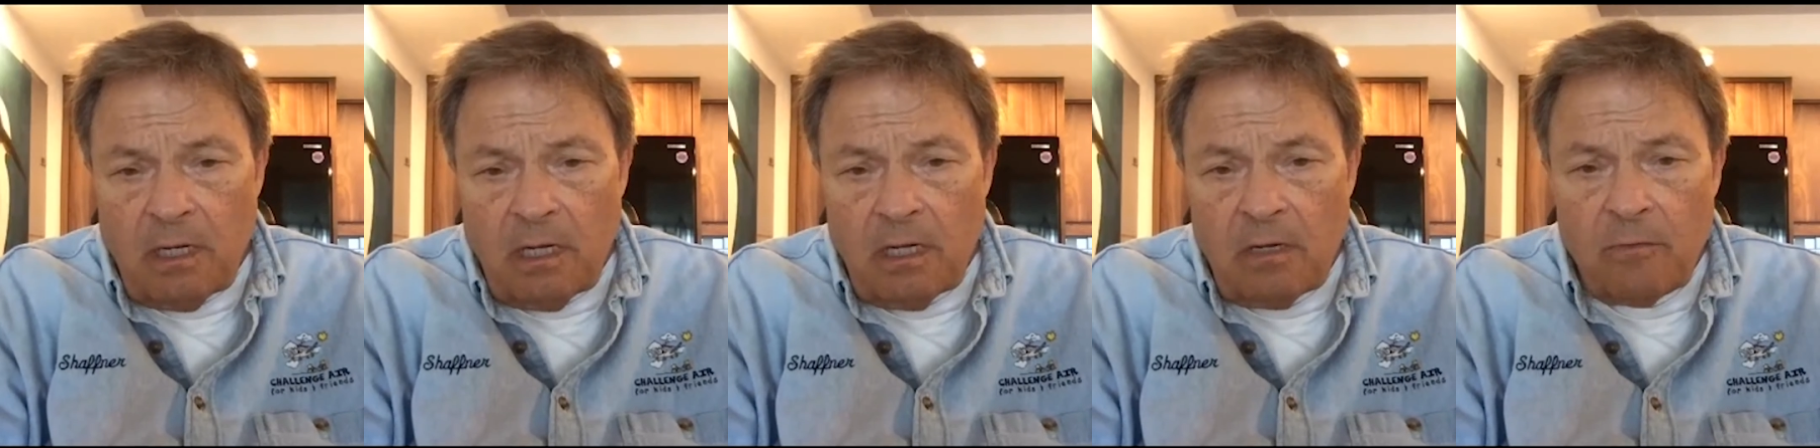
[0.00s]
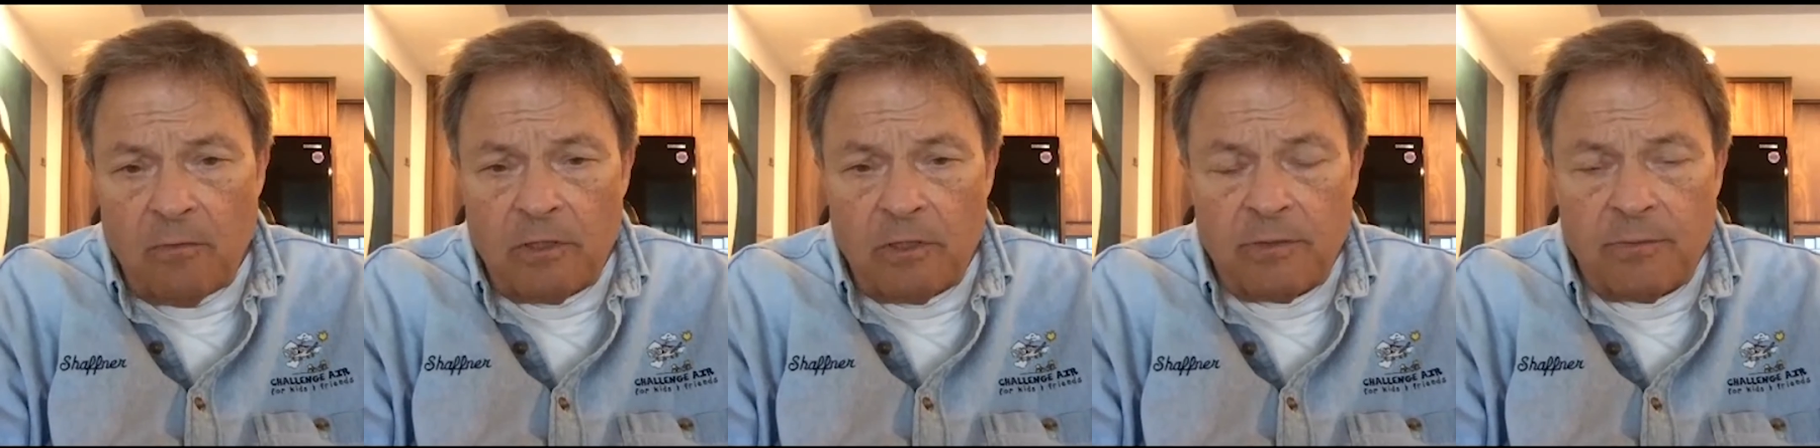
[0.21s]

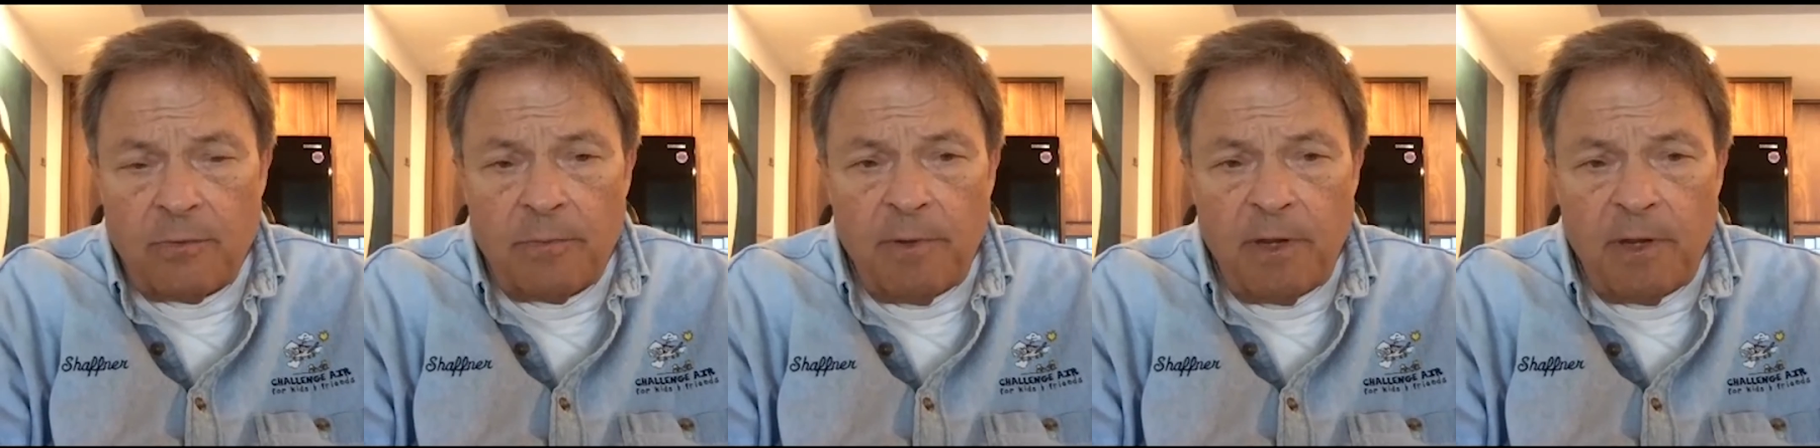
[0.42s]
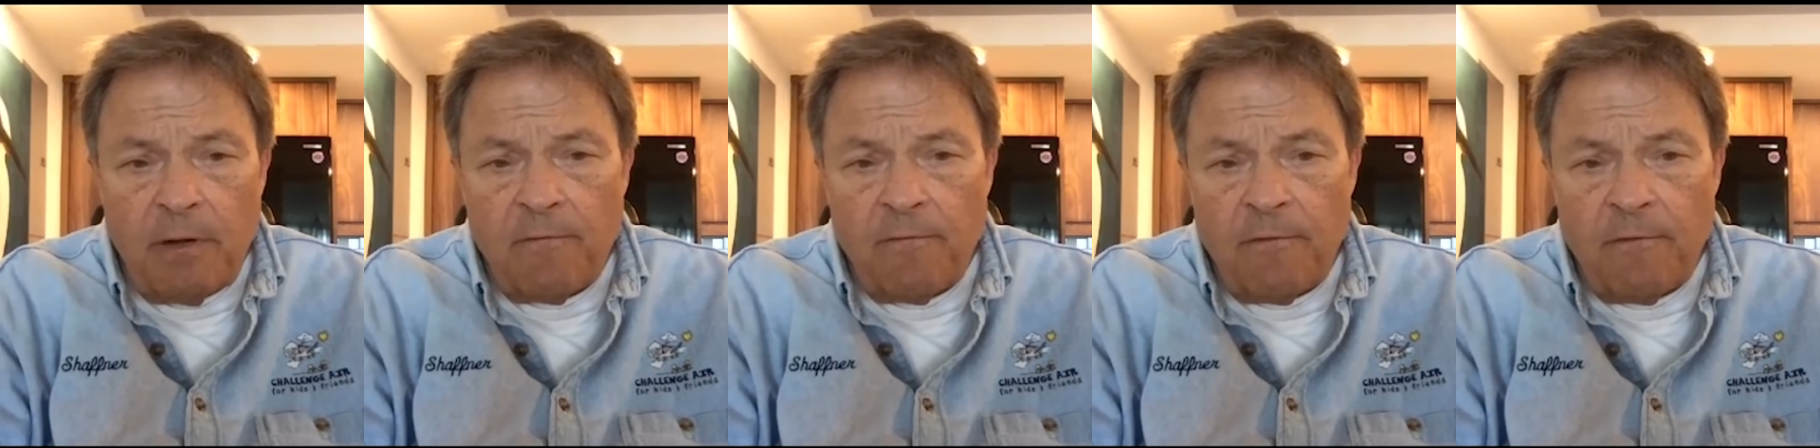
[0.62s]
uh, which
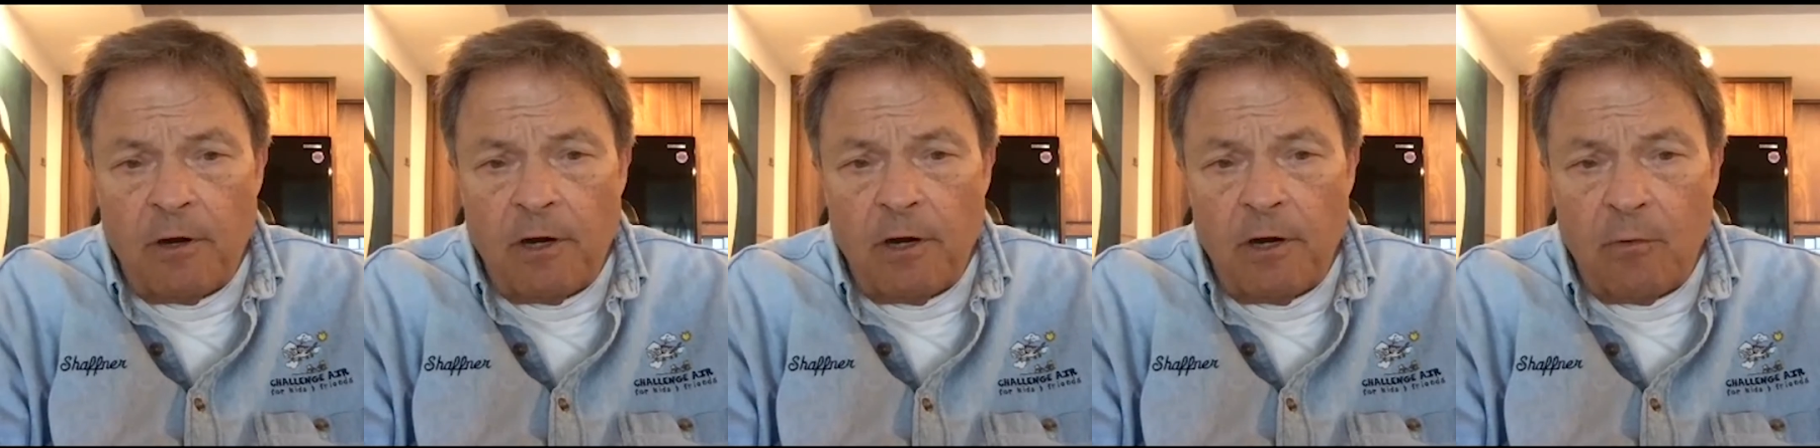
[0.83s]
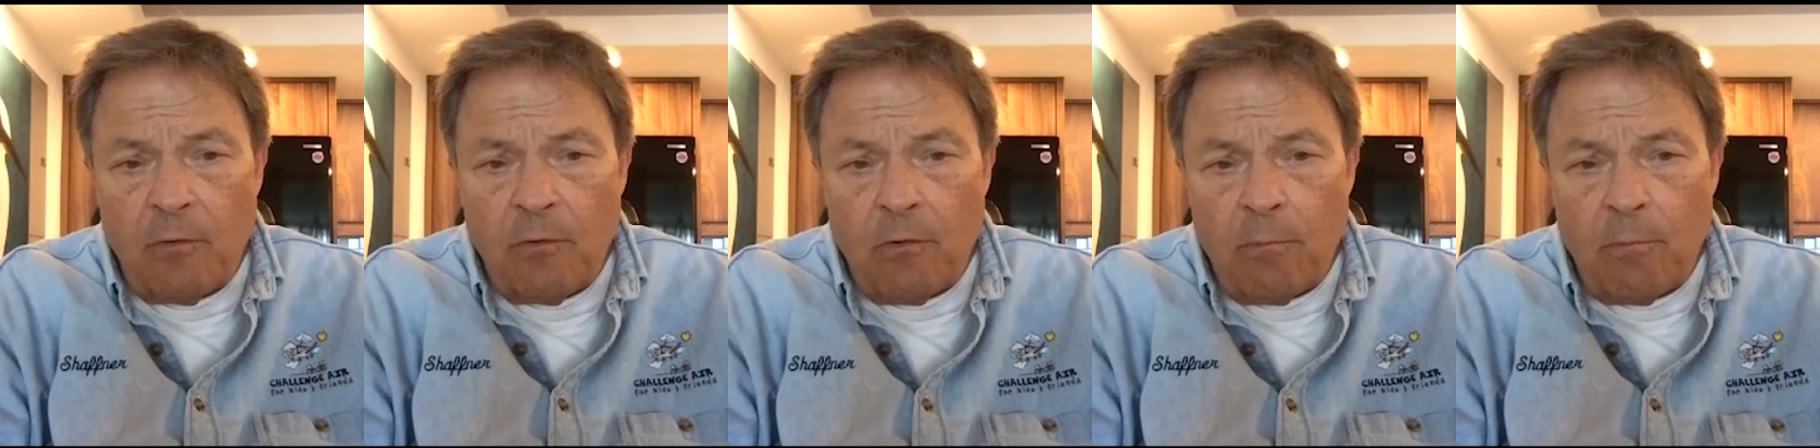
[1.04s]
would be
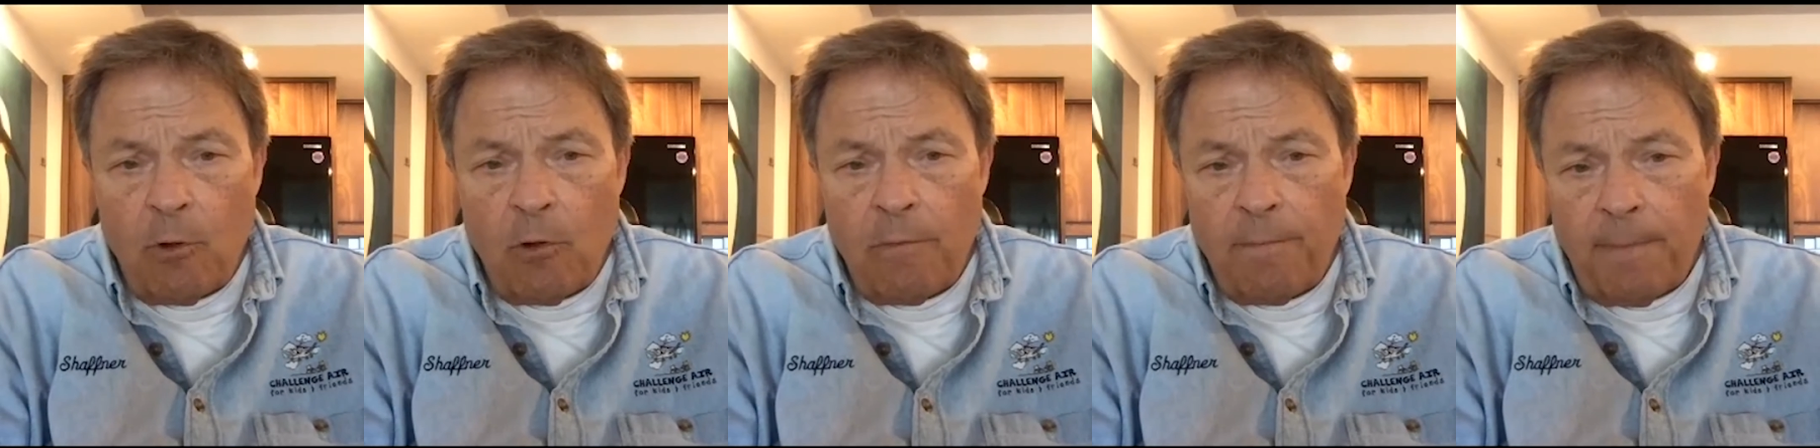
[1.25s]
very normal.